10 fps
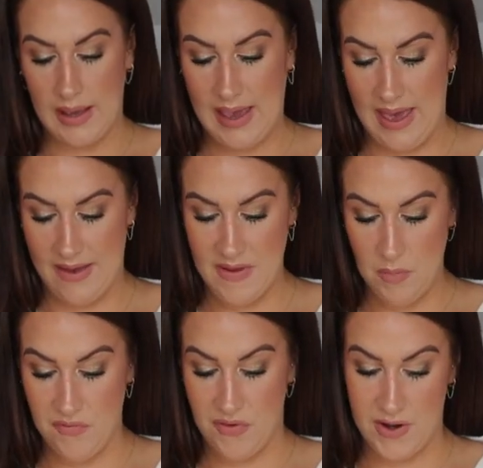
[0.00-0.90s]
Okay, I
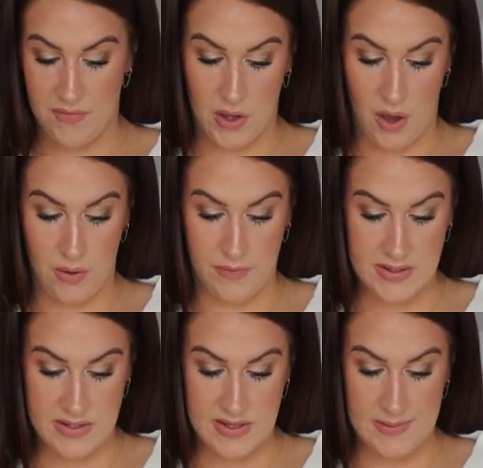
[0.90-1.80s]
then went for another coat.
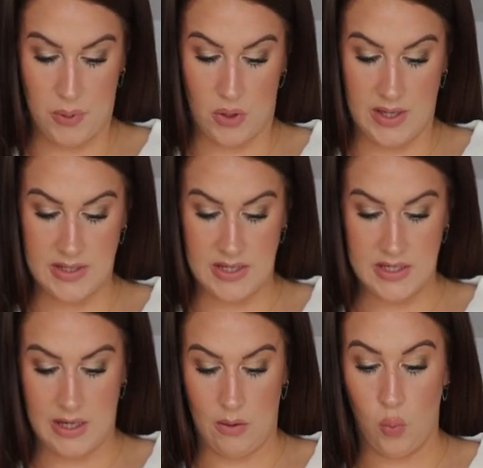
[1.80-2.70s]
This is the Pocket
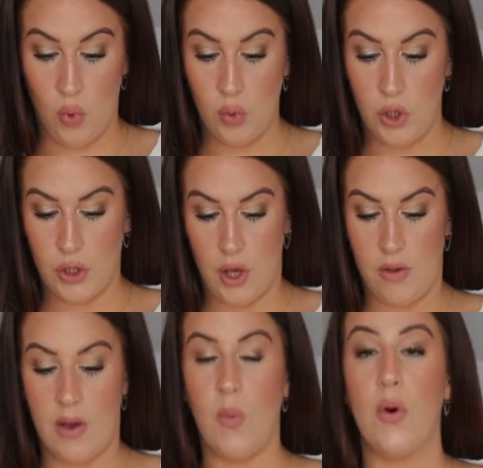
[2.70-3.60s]
Detail Wool Look
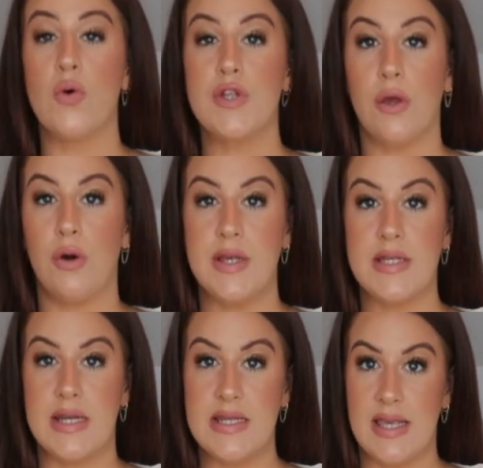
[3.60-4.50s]
Coat. I also got
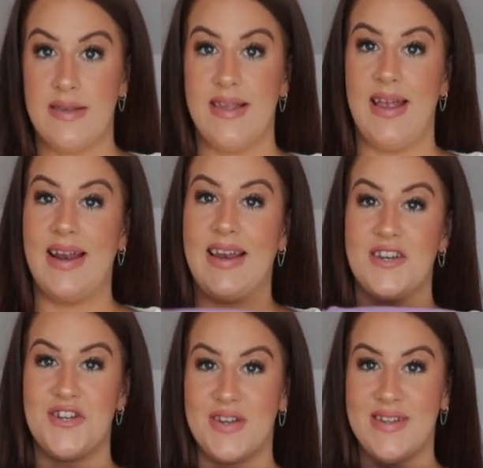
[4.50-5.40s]
this in a 16, and
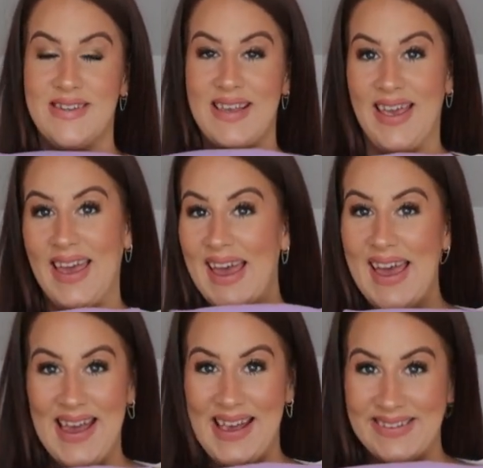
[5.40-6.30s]
as you can see,
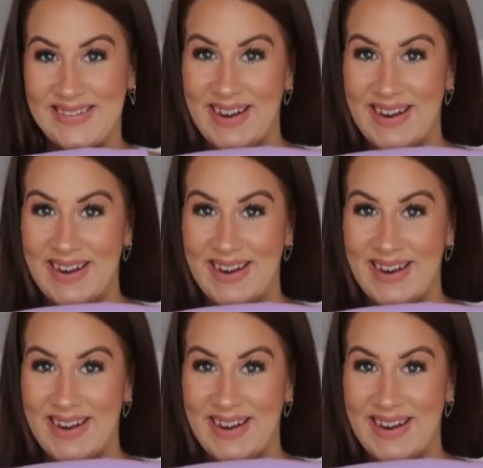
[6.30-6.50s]
it's